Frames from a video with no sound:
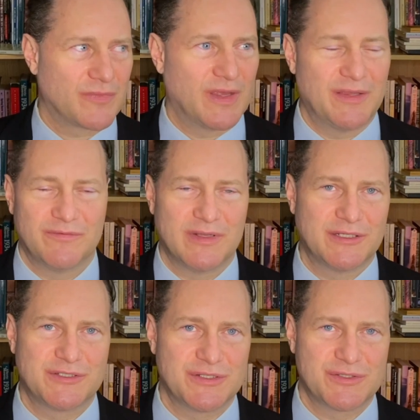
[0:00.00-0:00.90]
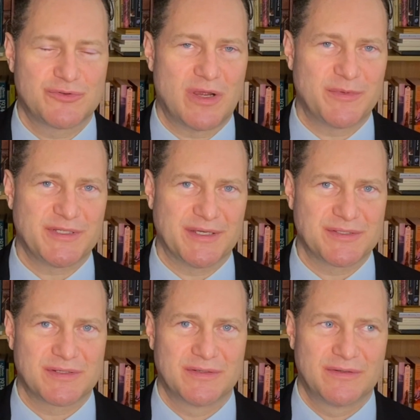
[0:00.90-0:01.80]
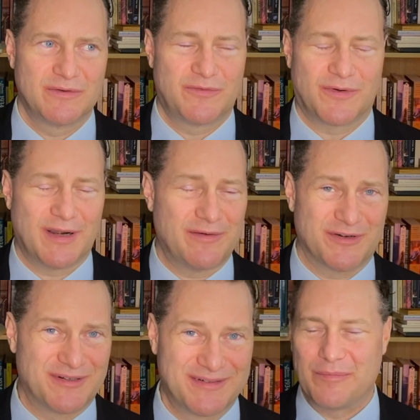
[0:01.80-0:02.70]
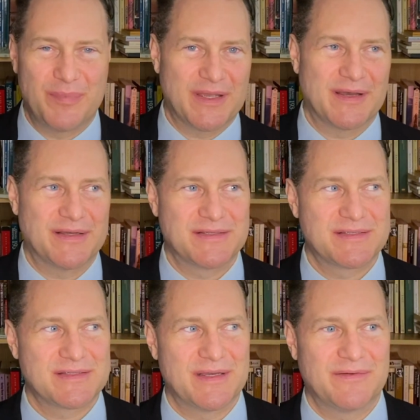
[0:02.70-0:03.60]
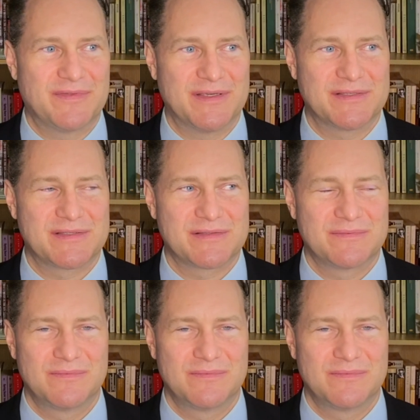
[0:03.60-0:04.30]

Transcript: and the village is traumatized forever because of this